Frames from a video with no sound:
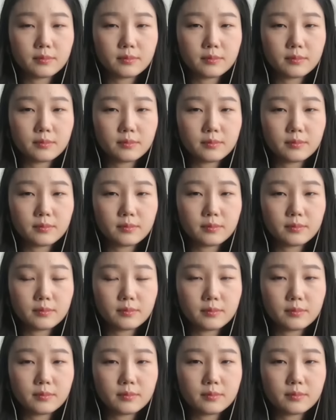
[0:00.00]

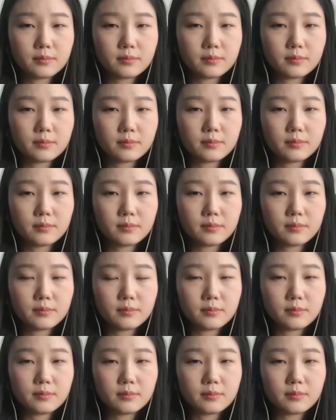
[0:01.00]

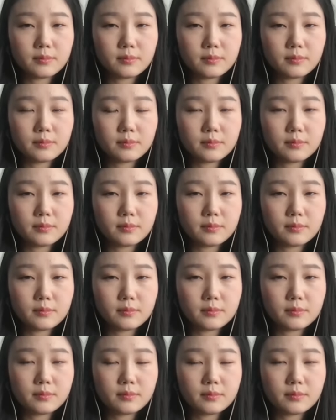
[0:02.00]

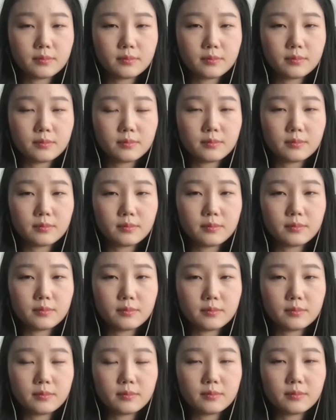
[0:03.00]

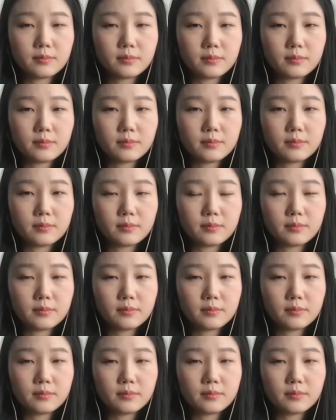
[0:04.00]
[no speech]